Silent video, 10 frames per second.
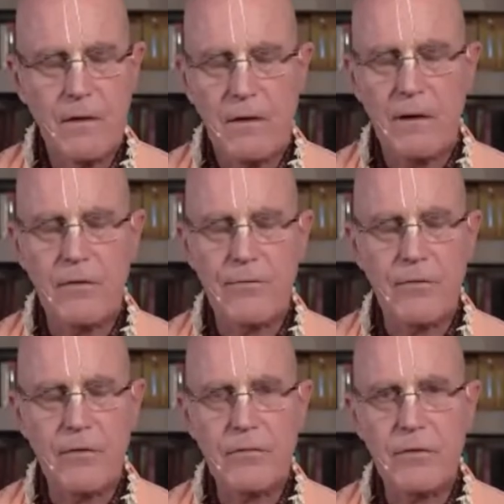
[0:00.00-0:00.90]
And the
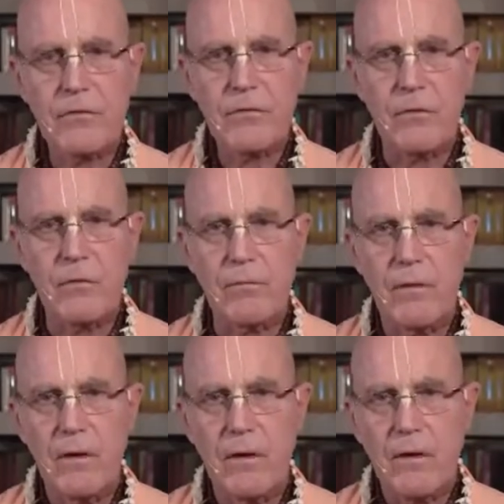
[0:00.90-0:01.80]
first is to
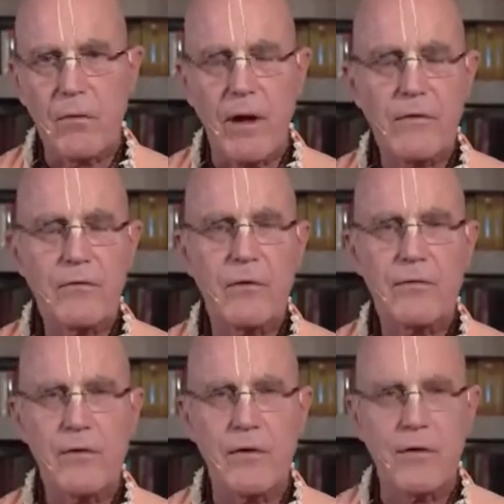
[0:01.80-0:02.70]
rise
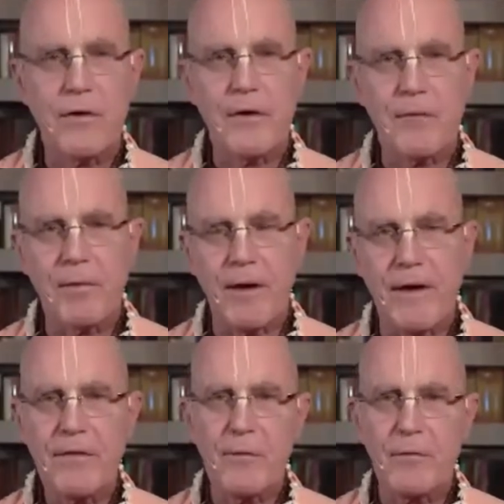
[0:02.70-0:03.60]
early and
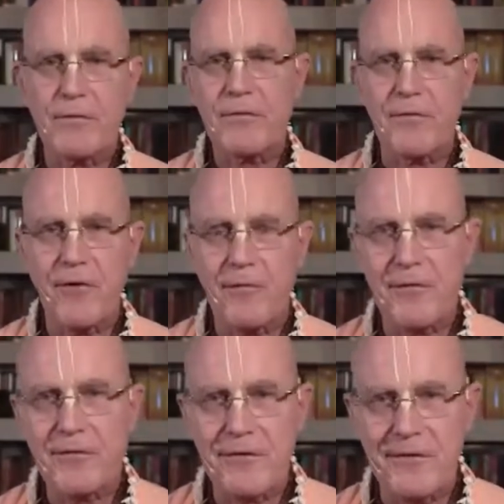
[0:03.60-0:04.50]
bathe, which you've
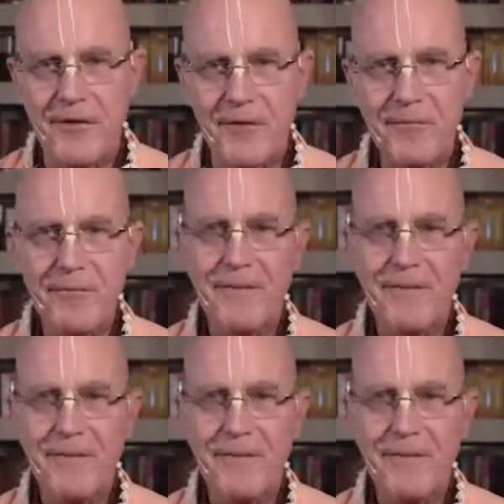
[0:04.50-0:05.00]
obviously done,